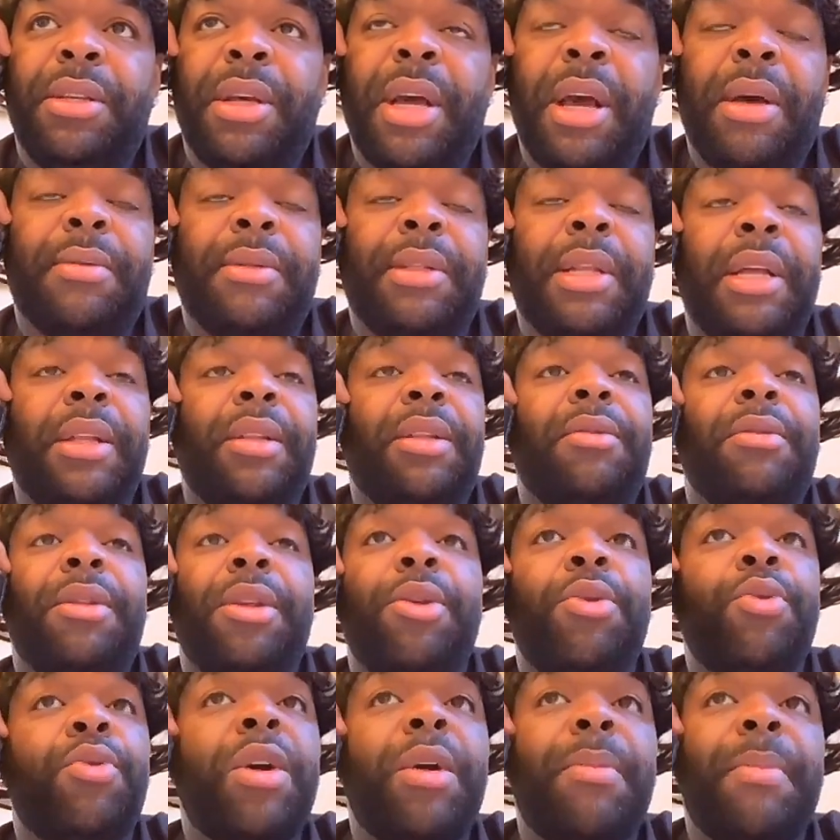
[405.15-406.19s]
I was like, don't
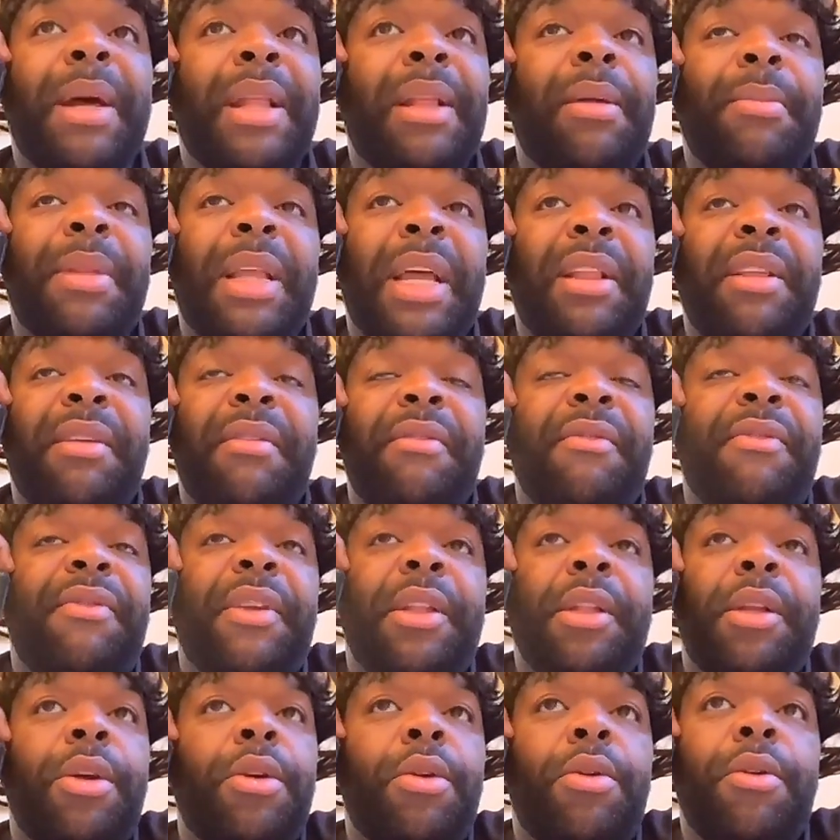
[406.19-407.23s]
even worry about it. I'm not even
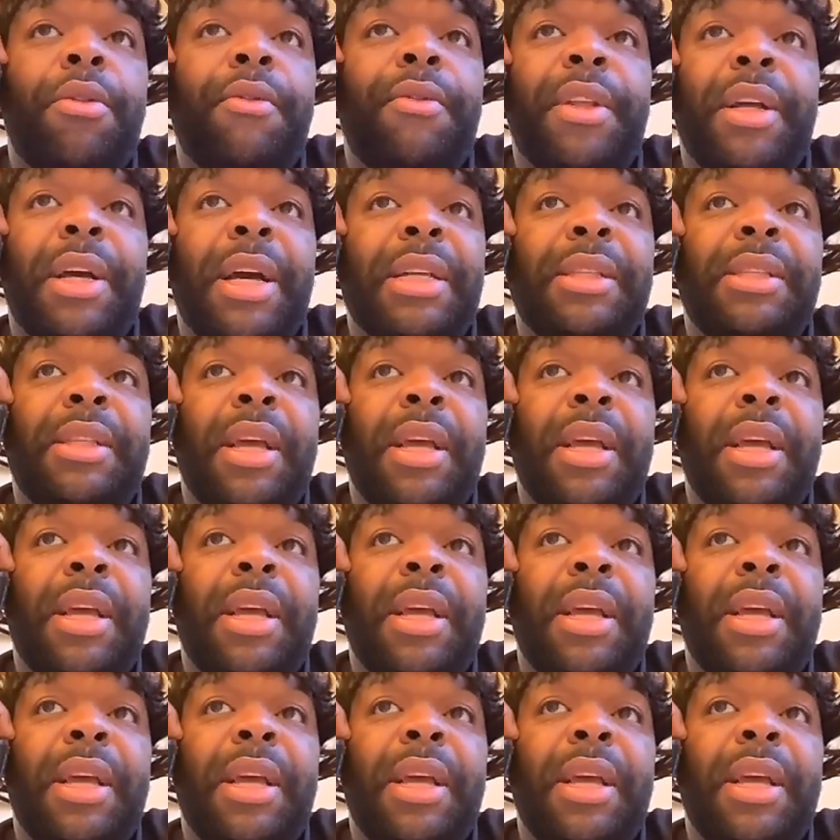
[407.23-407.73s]
finna go over there.